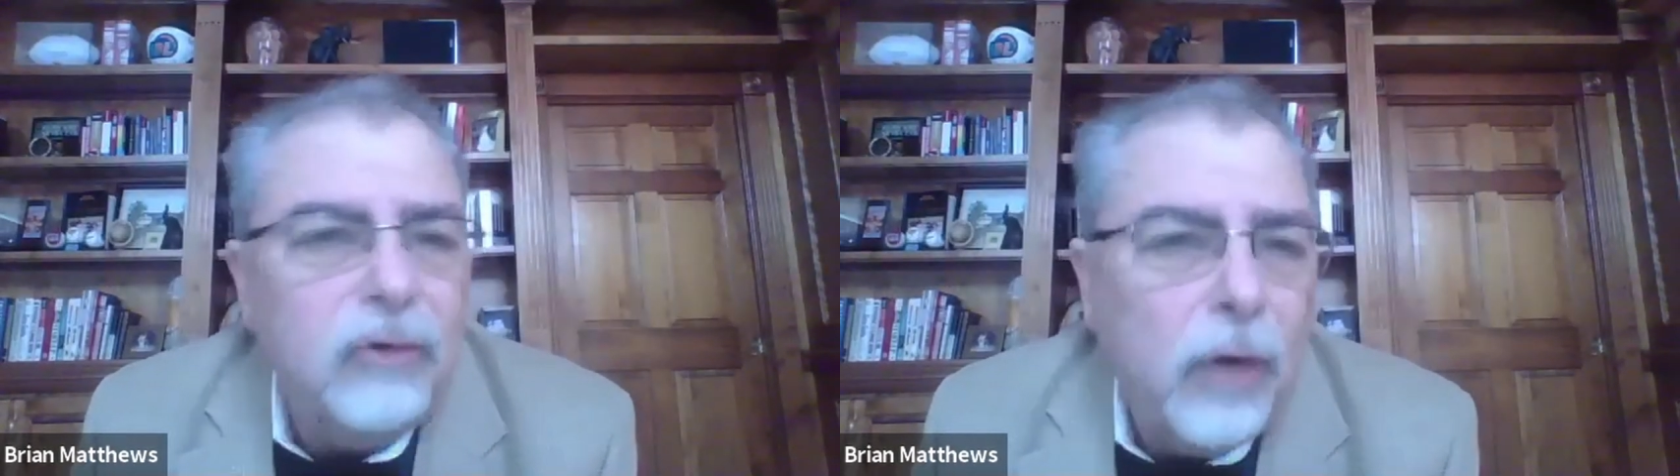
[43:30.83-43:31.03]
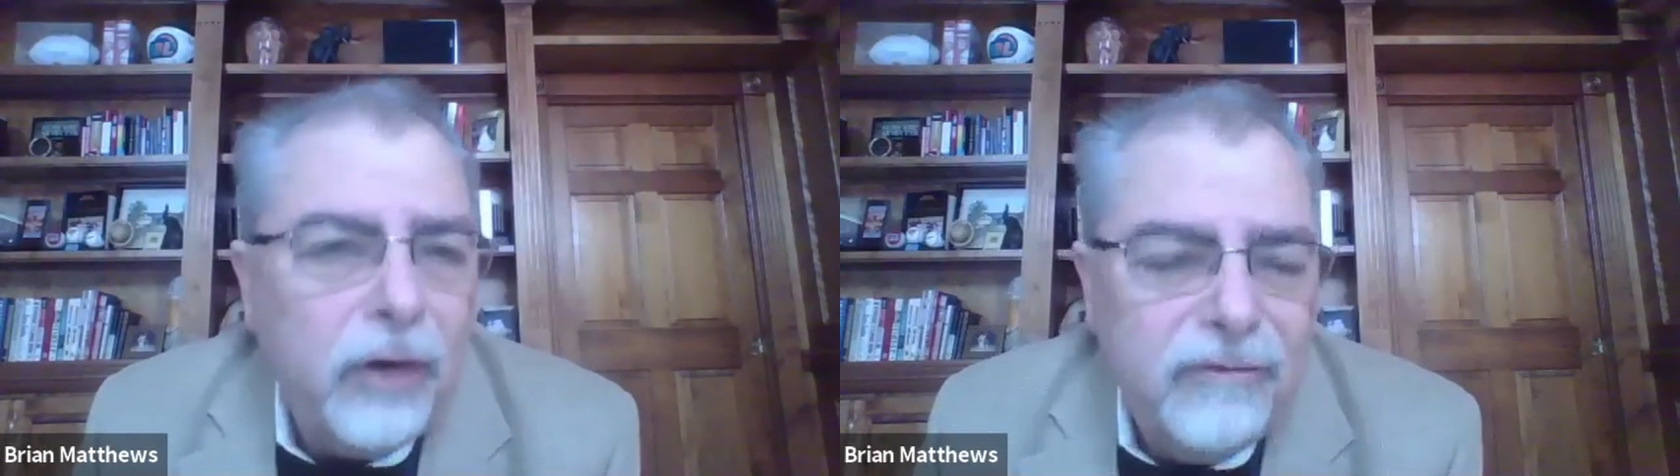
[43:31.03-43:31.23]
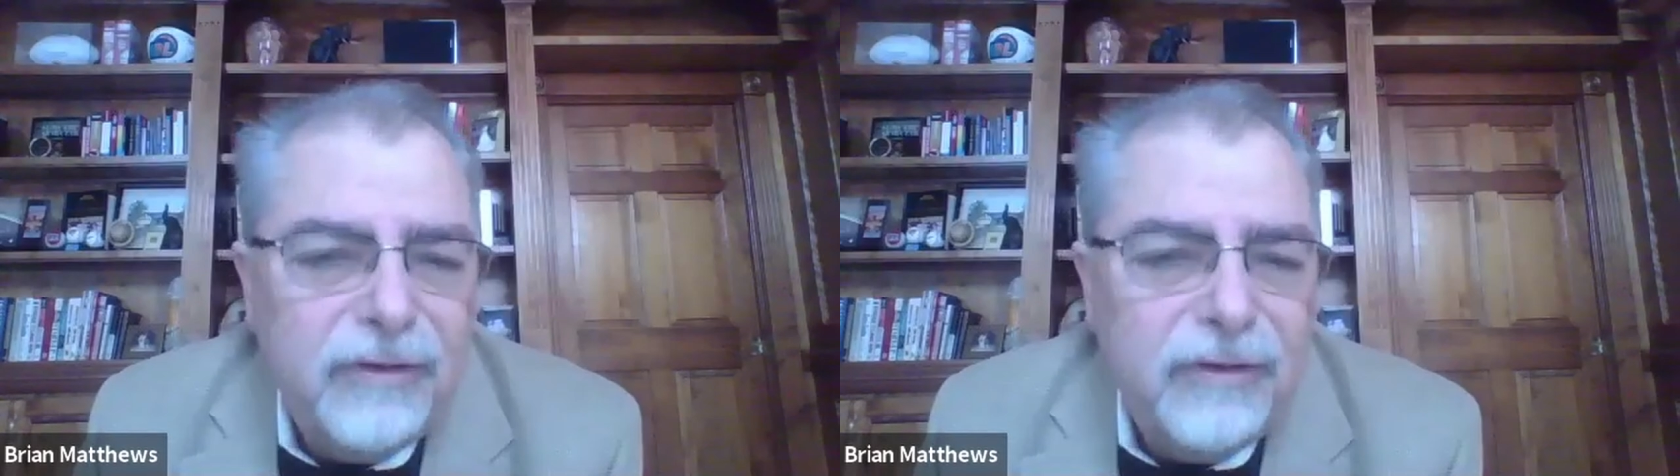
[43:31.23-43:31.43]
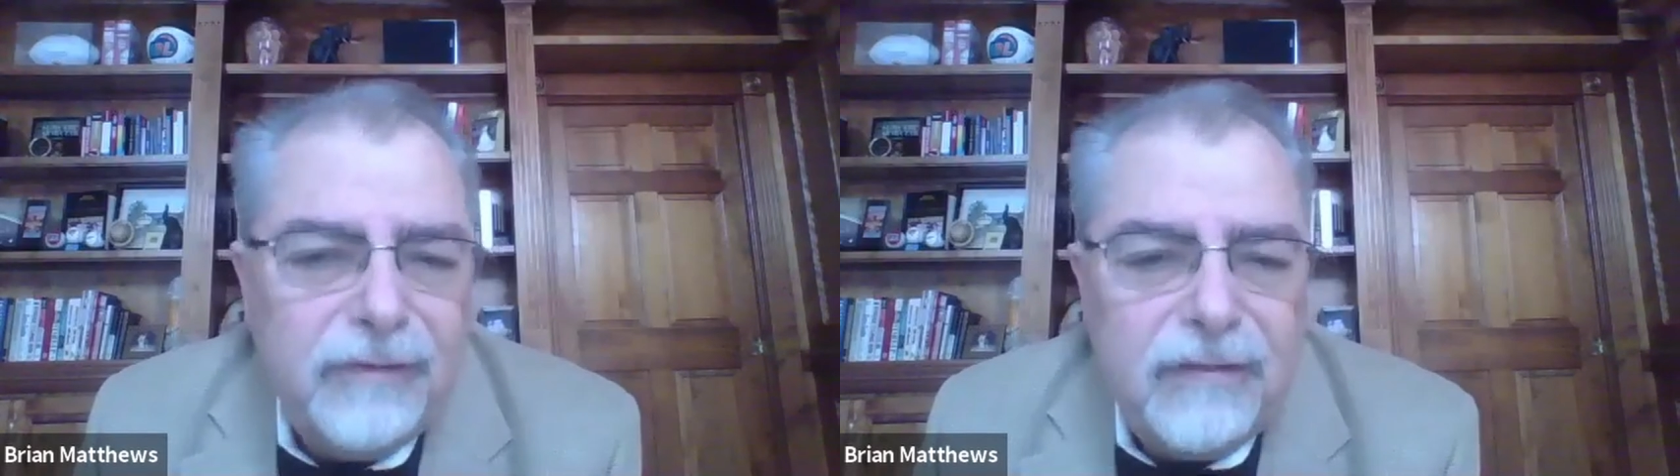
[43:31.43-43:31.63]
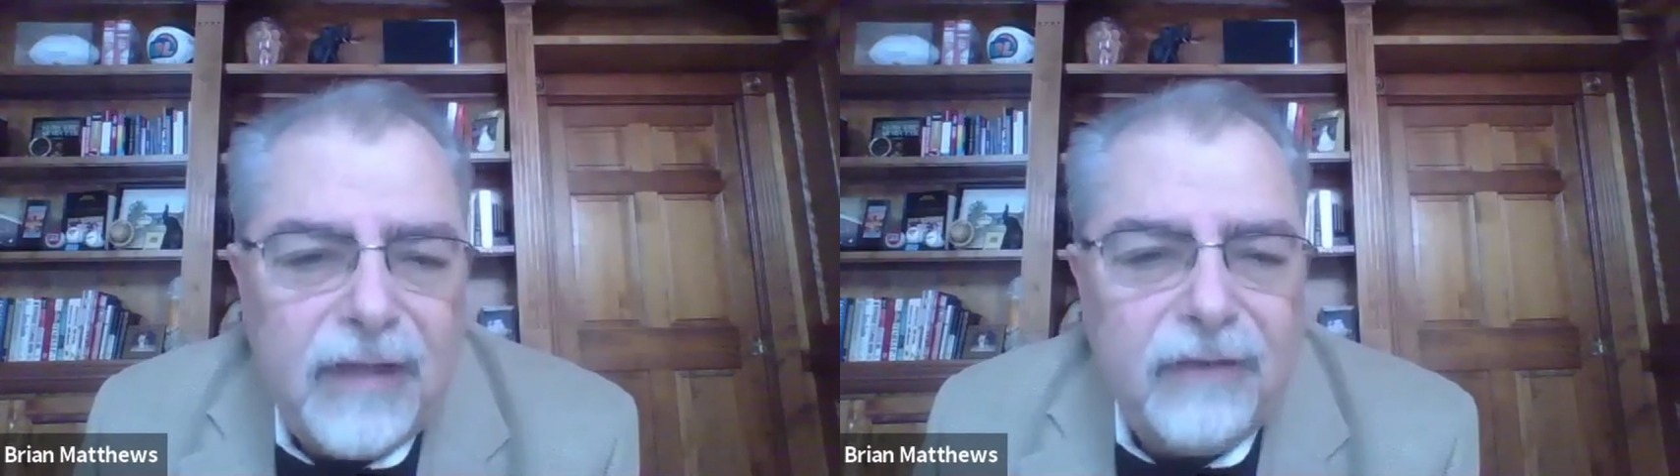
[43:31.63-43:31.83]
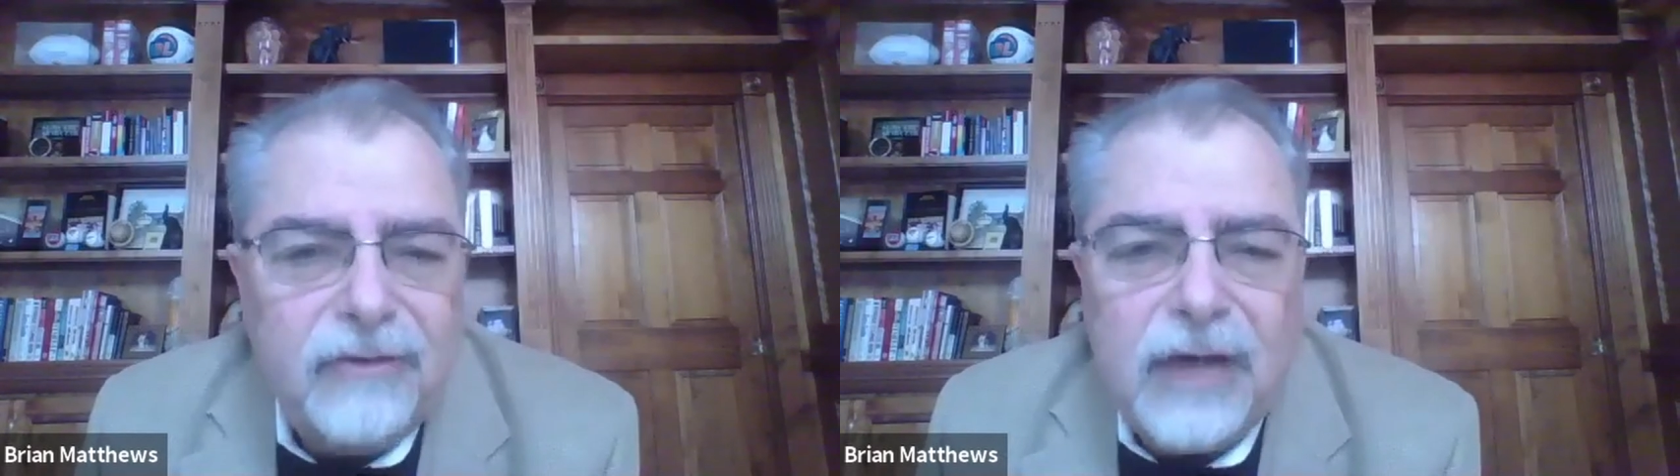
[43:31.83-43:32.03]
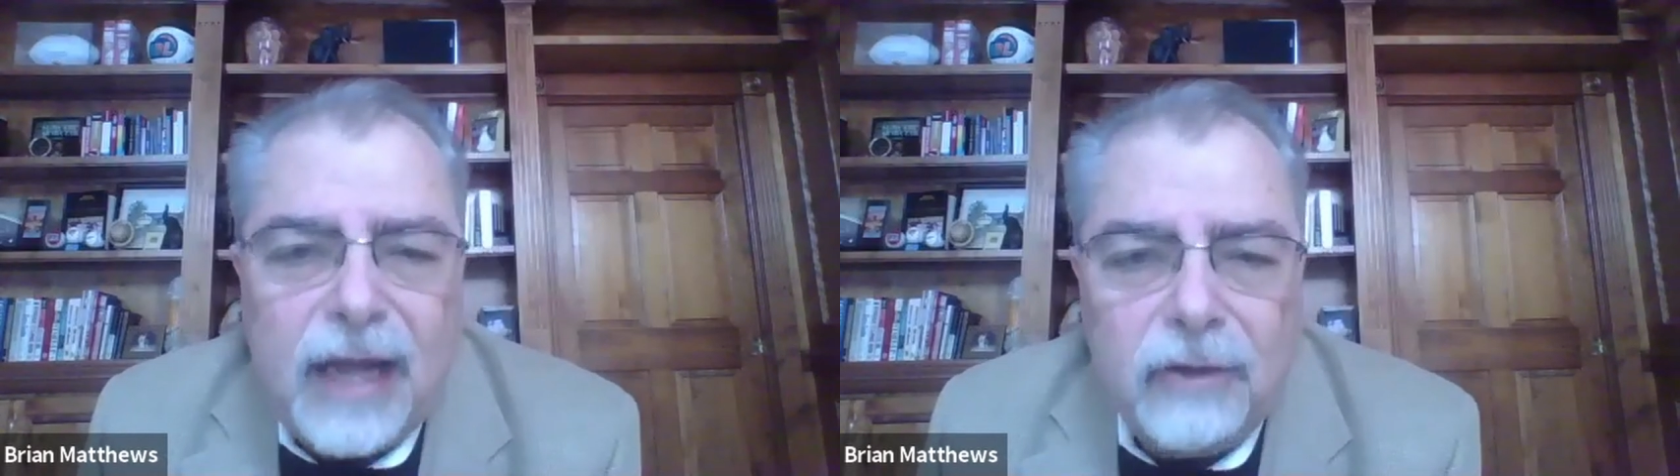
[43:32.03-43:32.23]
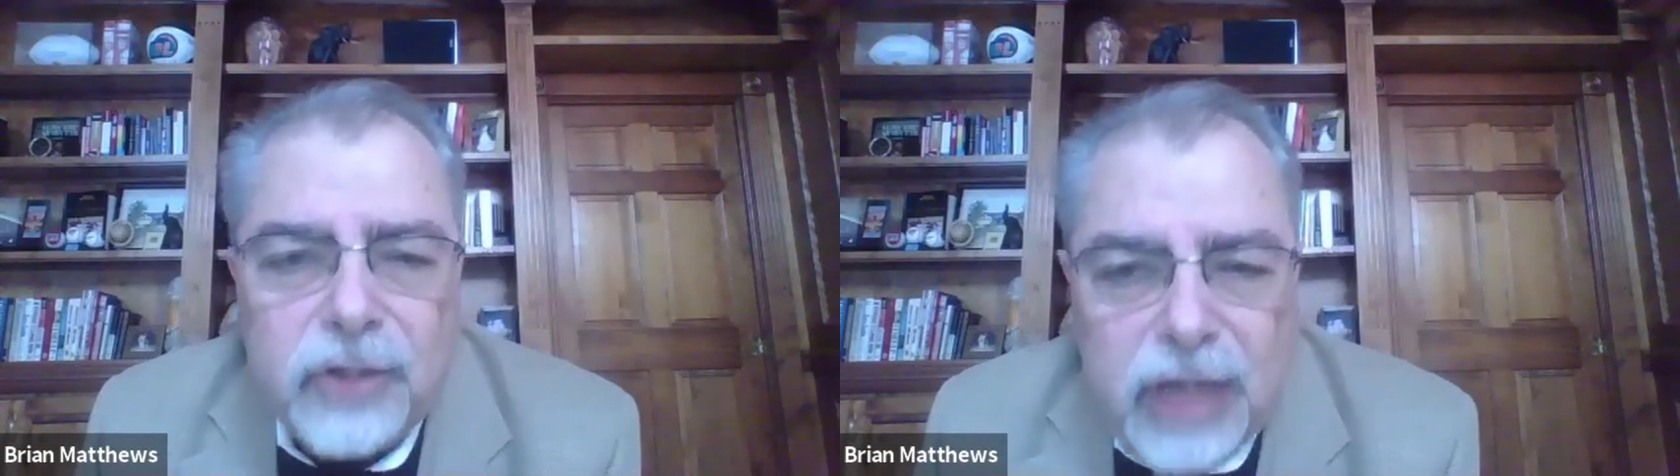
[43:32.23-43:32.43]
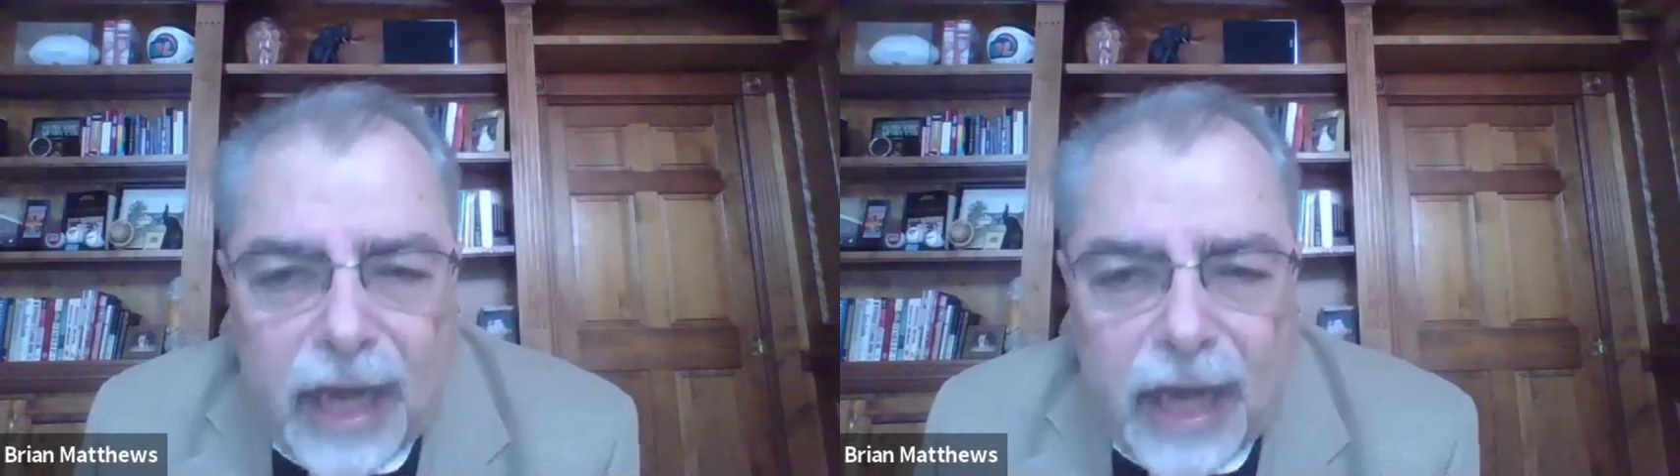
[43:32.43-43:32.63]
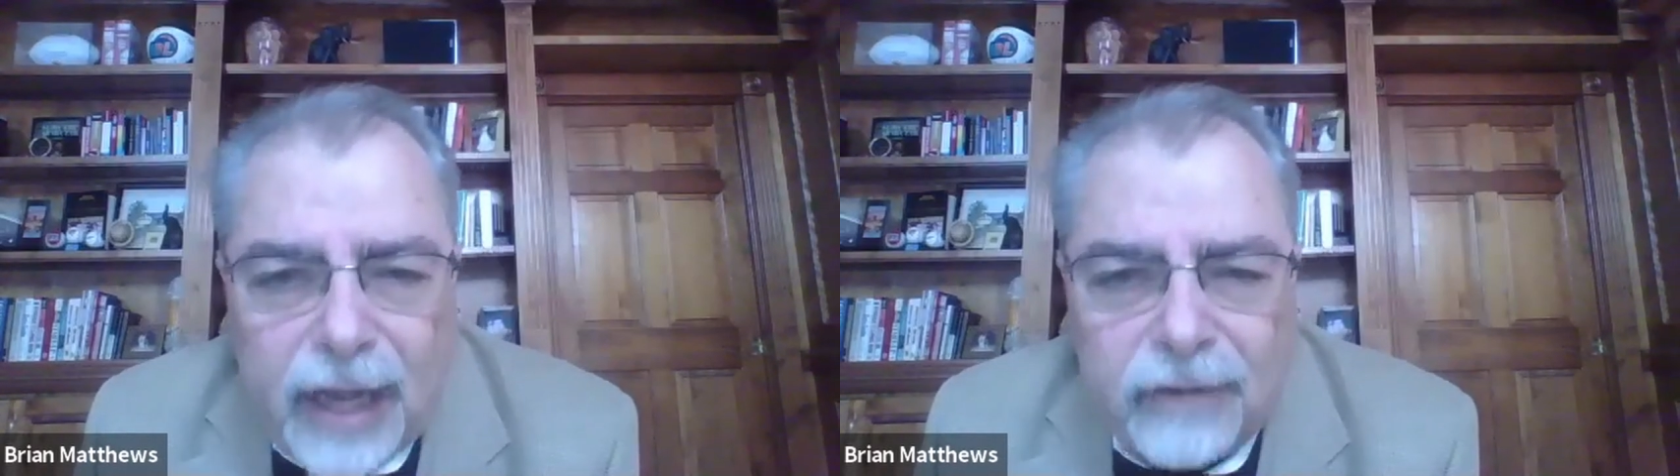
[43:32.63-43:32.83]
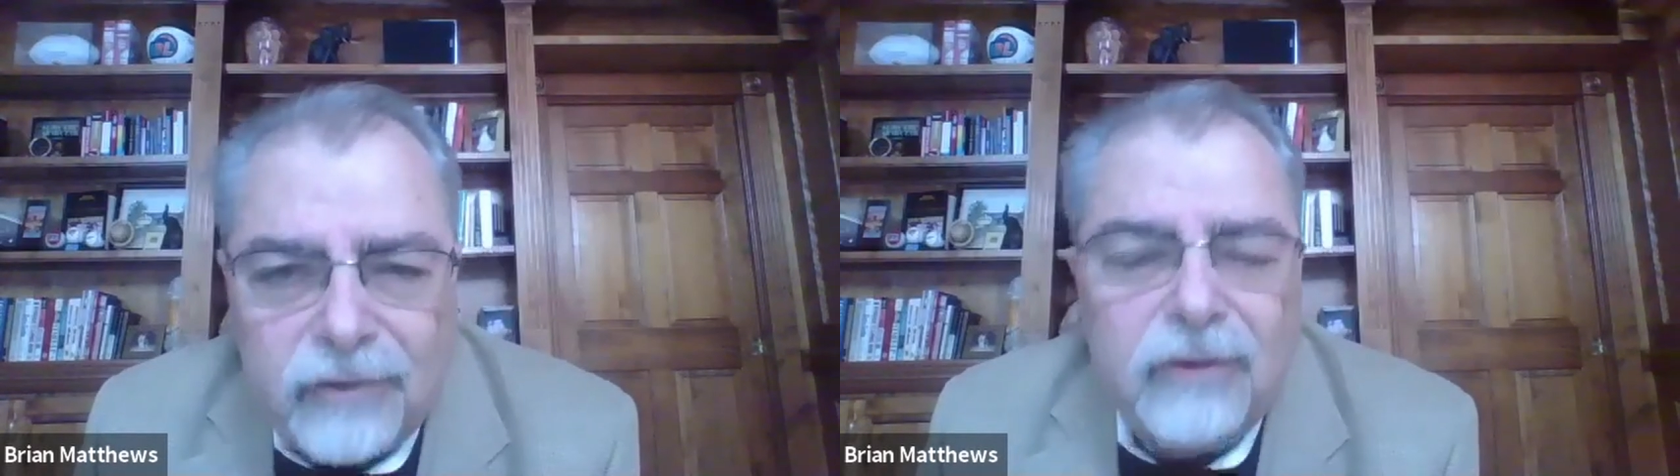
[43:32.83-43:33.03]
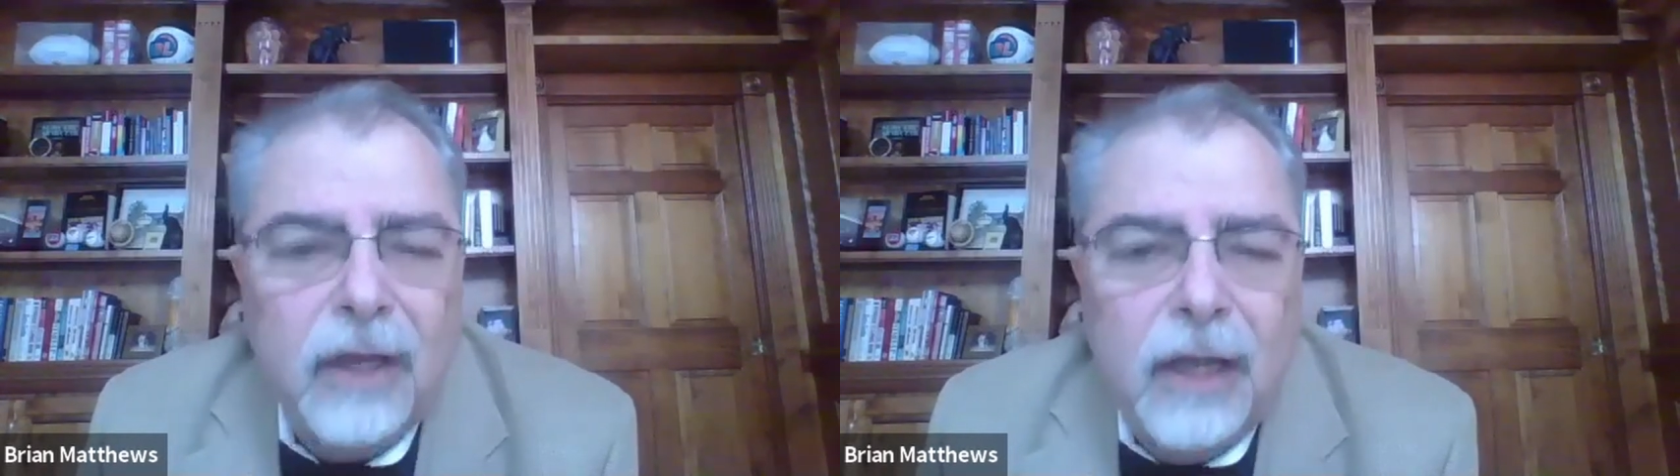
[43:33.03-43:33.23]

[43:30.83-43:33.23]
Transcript: $250,000 checks.